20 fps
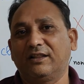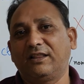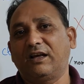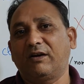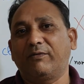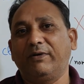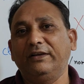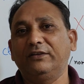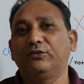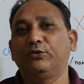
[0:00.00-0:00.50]

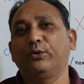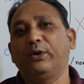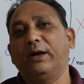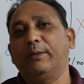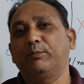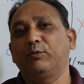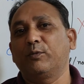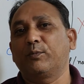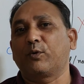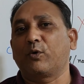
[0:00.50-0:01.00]
Otherwise you
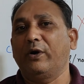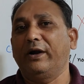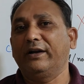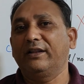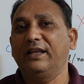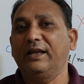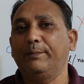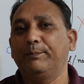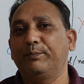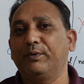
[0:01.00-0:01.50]
have to
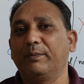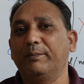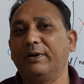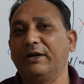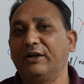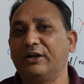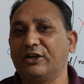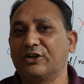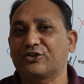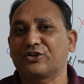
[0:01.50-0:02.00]
provide the
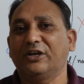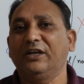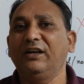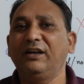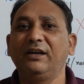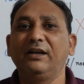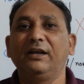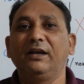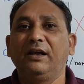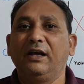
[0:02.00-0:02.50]
implementation